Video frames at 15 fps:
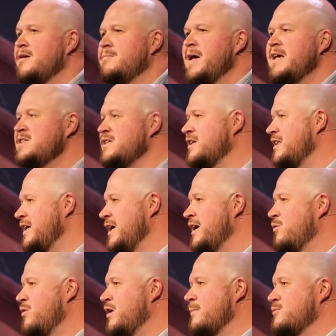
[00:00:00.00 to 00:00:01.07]
Basically,
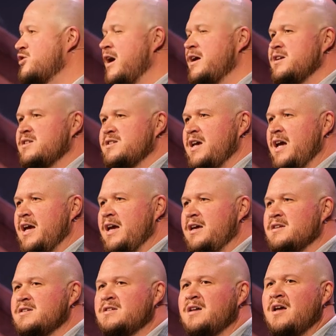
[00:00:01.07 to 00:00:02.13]
what I'm trying to say
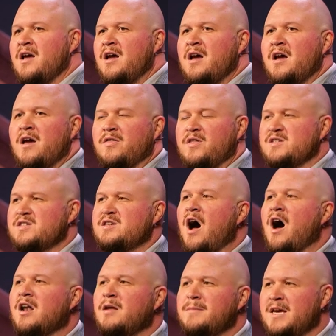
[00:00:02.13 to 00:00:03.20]
is the
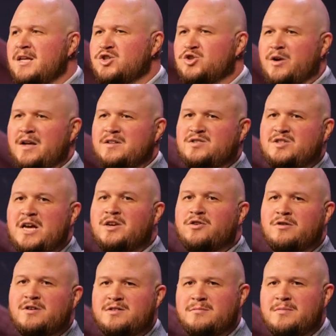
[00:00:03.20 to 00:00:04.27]
sodomy and
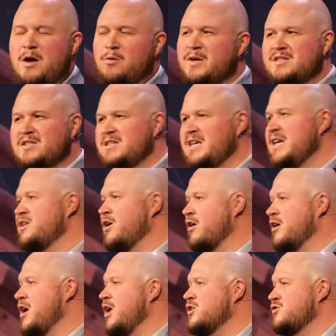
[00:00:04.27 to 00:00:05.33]
transgenderism that we see in our
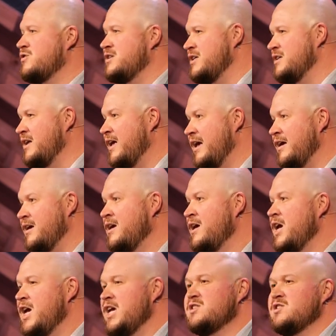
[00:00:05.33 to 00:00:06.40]
country today
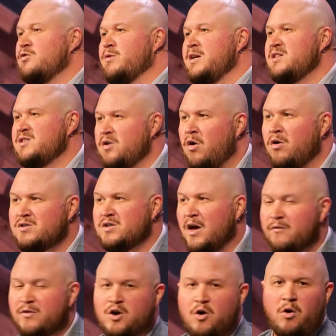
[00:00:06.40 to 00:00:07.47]
is a result
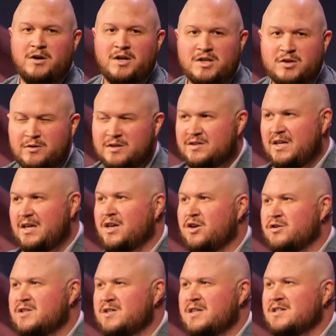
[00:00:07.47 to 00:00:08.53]
of, according to
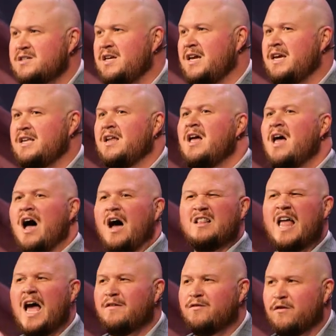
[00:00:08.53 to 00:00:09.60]
Ezekiel 16, a
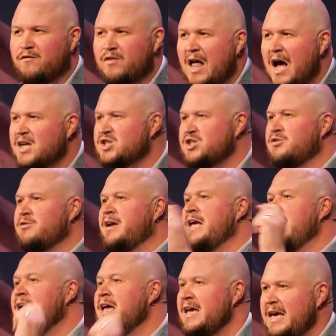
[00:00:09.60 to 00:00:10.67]
life of
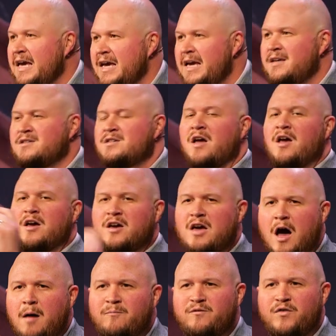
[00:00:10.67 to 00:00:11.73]
luxury, ease,
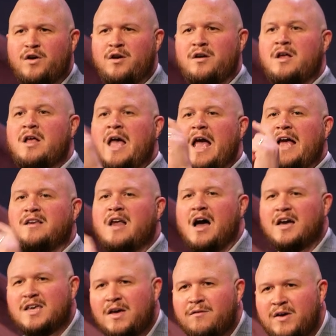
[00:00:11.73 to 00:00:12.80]
comfort, and
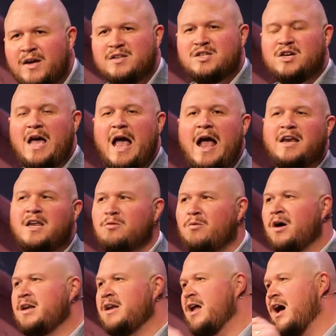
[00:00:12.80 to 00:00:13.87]
not giving to
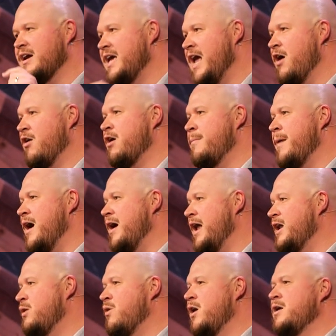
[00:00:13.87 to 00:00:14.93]
anyone and not caring about
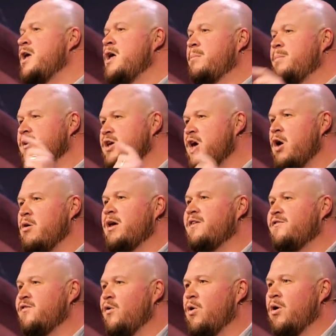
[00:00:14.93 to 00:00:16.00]
anyone, but
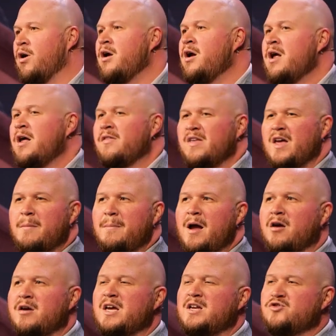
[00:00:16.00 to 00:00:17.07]
going for the
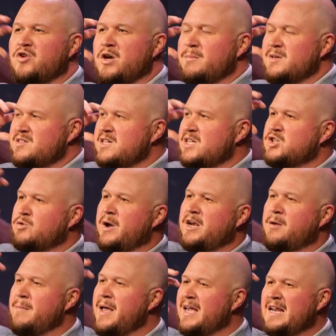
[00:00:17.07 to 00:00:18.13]
American dream in such a way
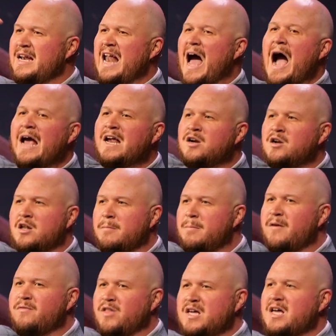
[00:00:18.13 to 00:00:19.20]
to make it an idol
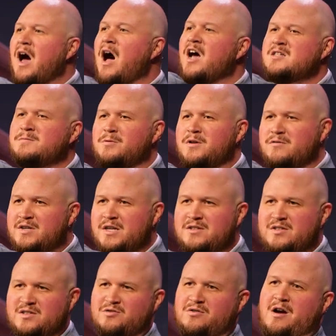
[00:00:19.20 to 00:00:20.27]
above the gospel of
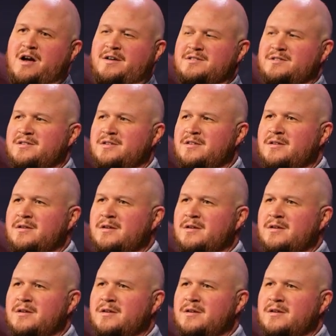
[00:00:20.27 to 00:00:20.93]
Jesus Christ.